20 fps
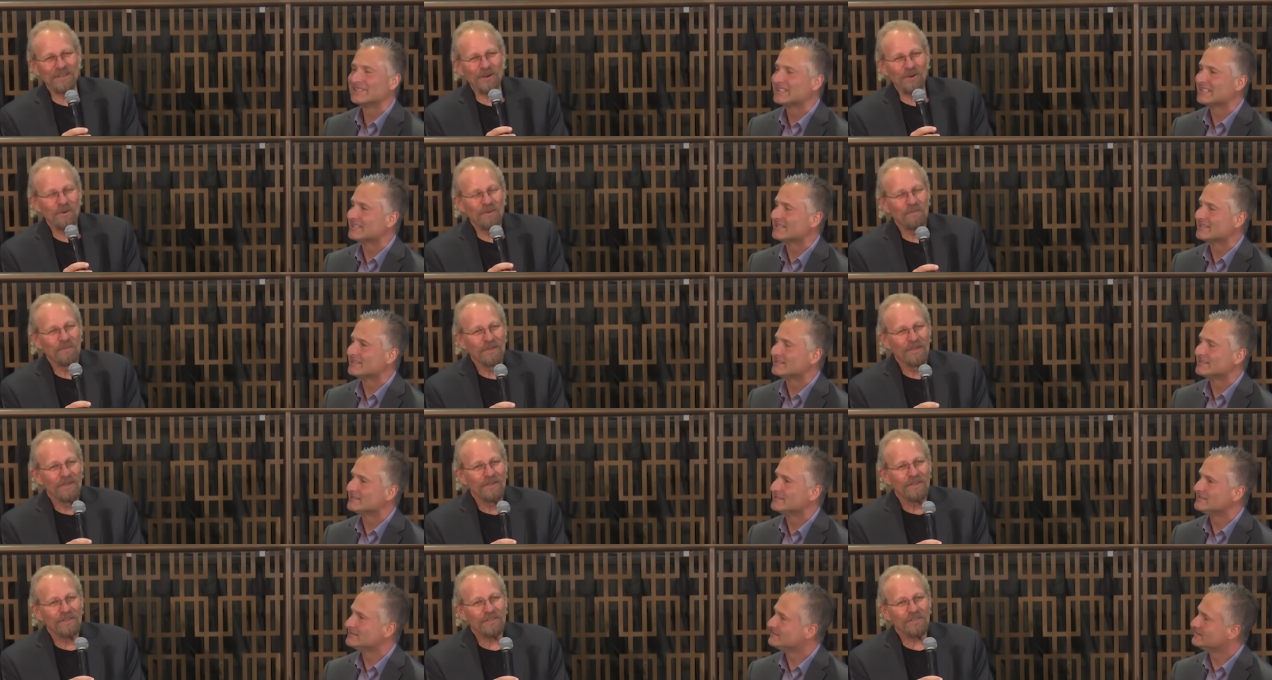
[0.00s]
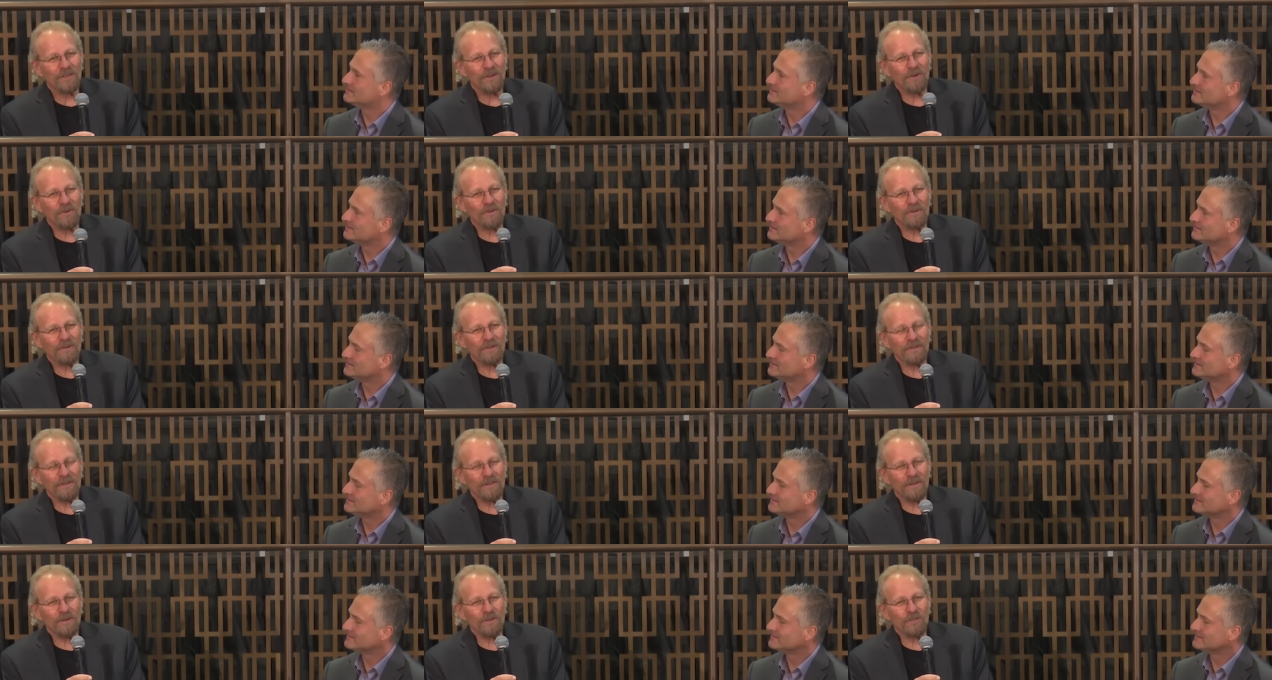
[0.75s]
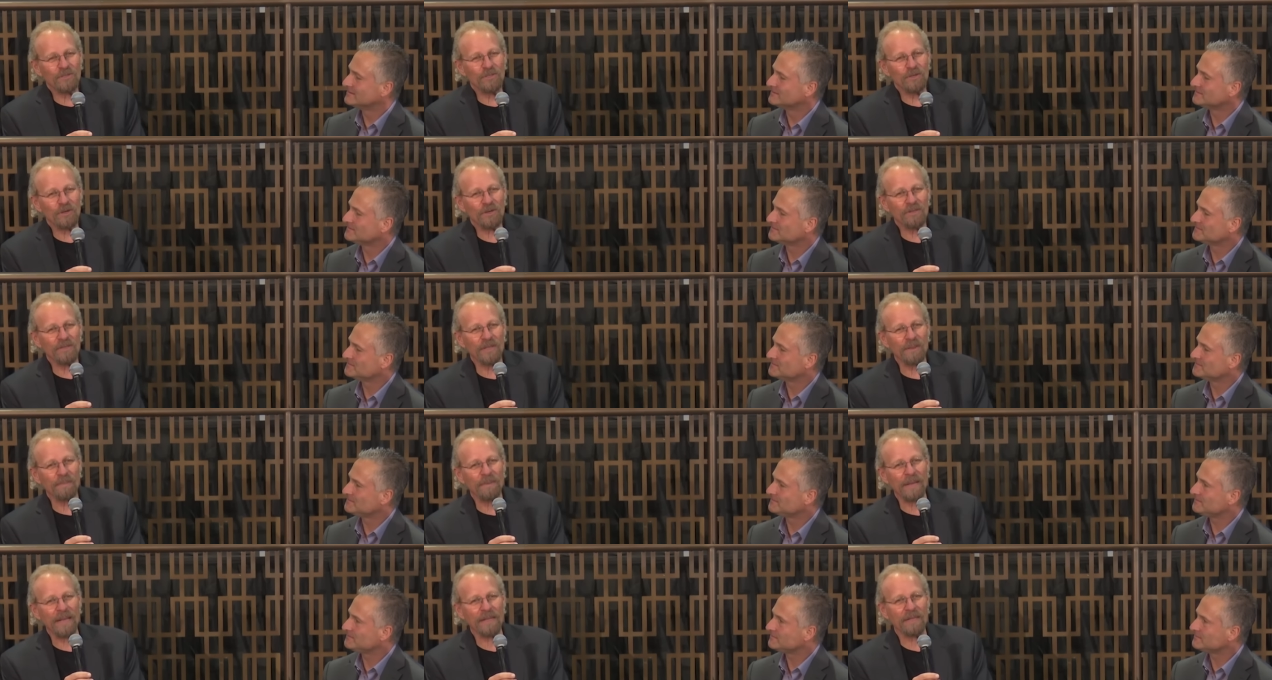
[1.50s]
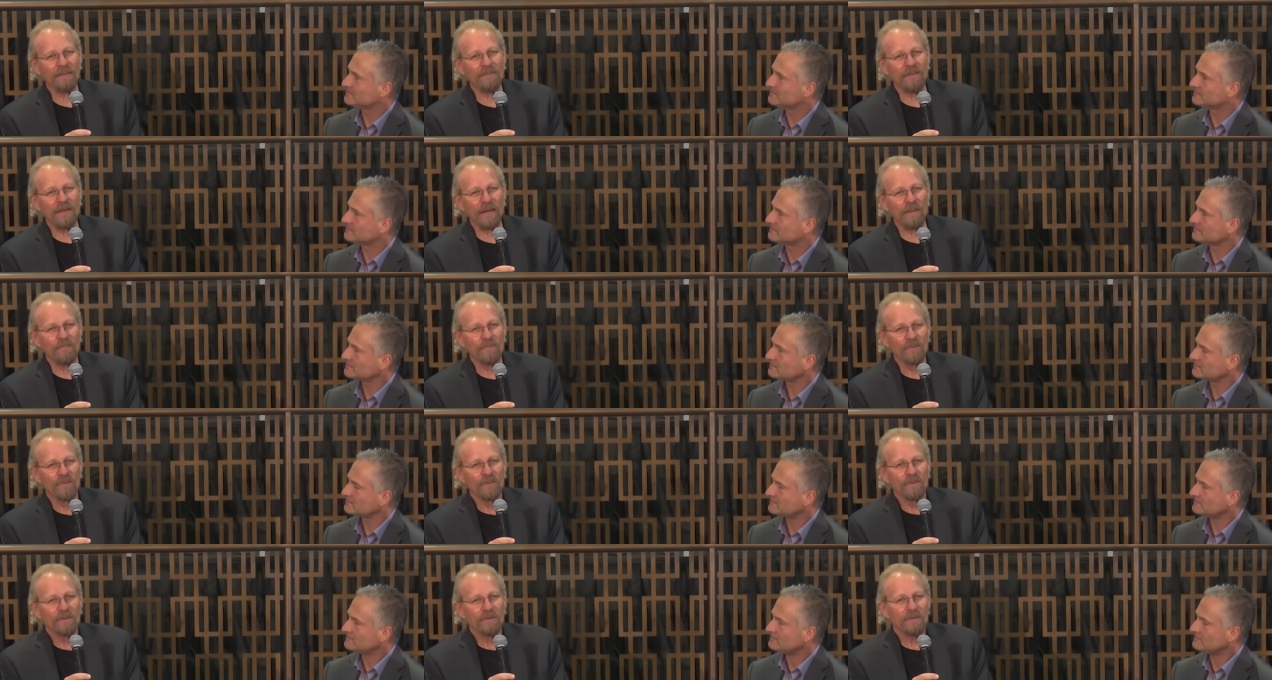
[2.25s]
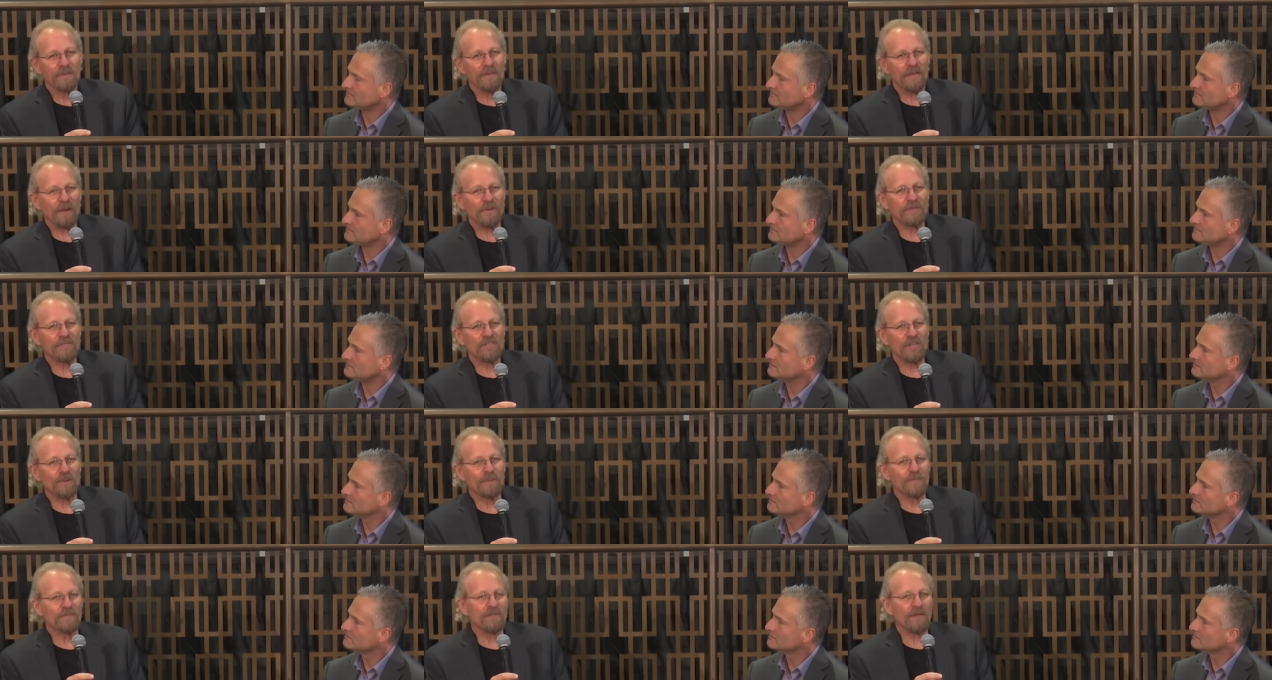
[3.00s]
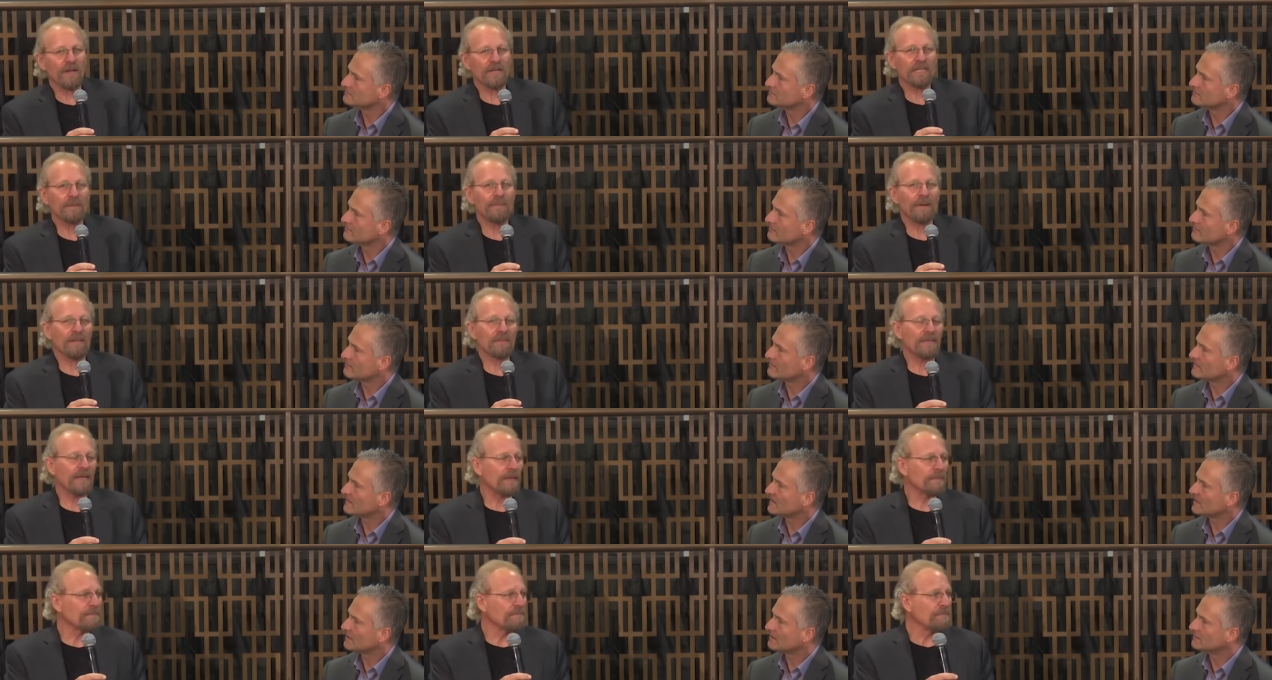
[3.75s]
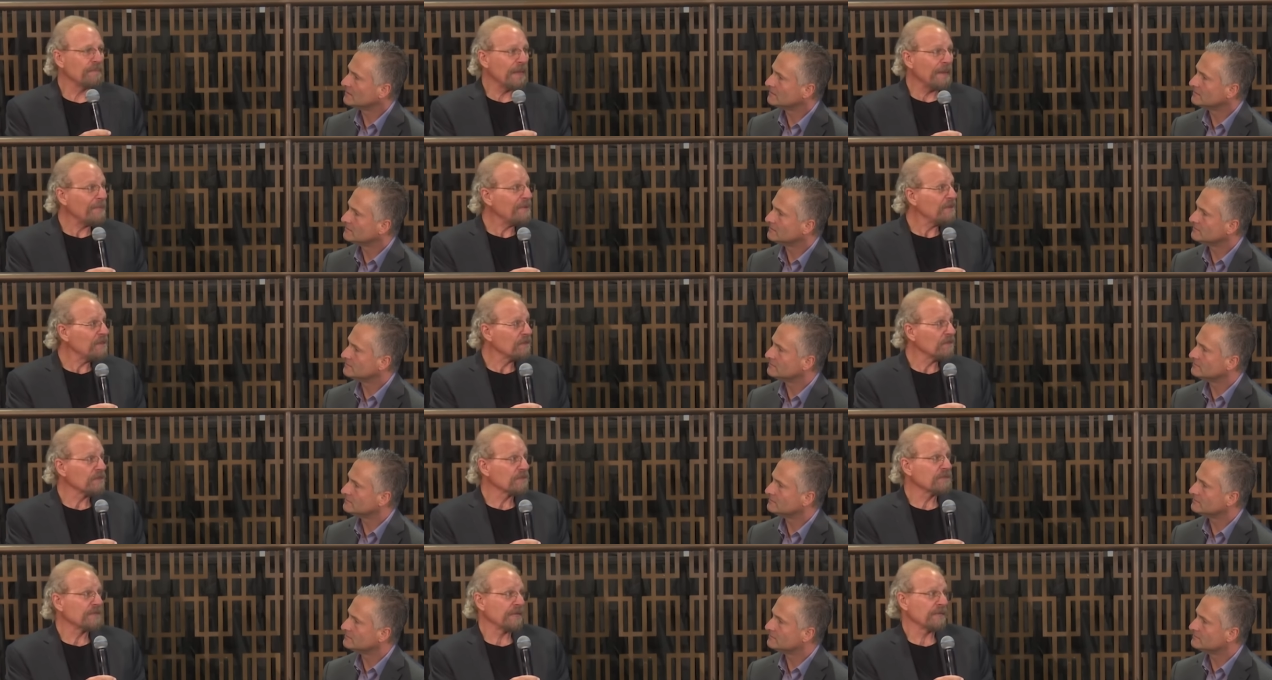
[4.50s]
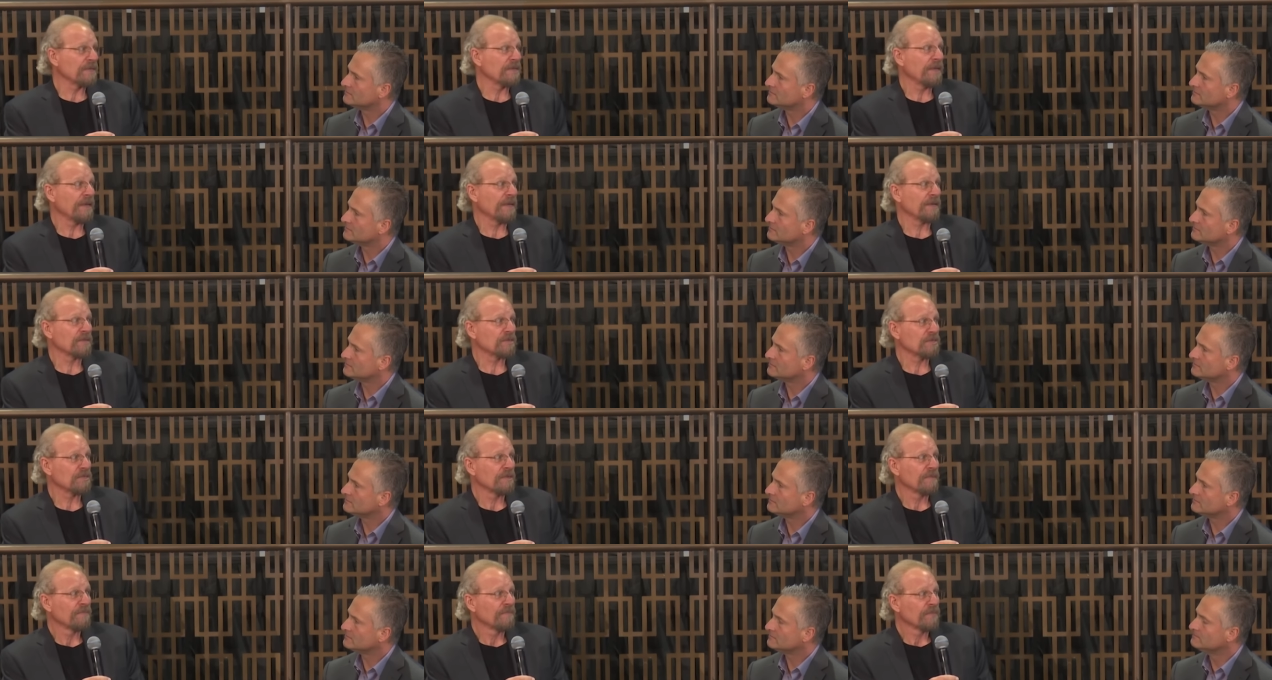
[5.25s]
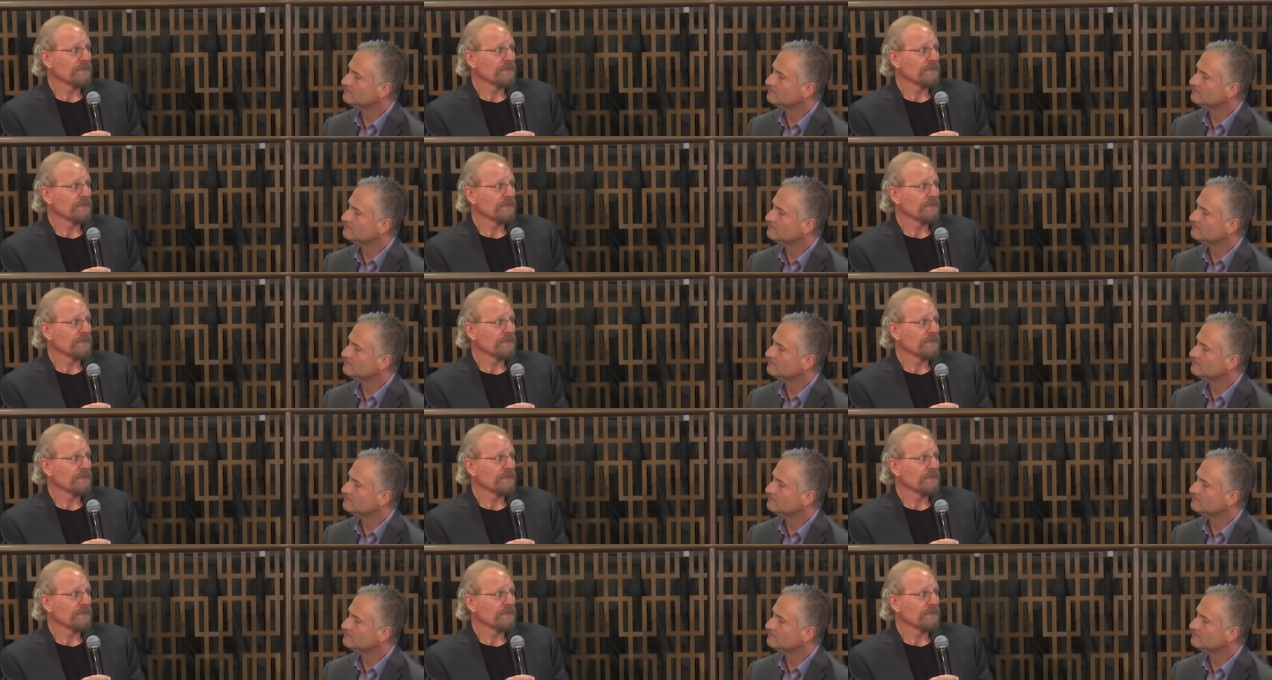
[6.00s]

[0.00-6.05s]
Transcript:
Speaker 1: So, so you know, circling back to that, Gary Stearman's talked about that. Maybe they're the Ten Kings.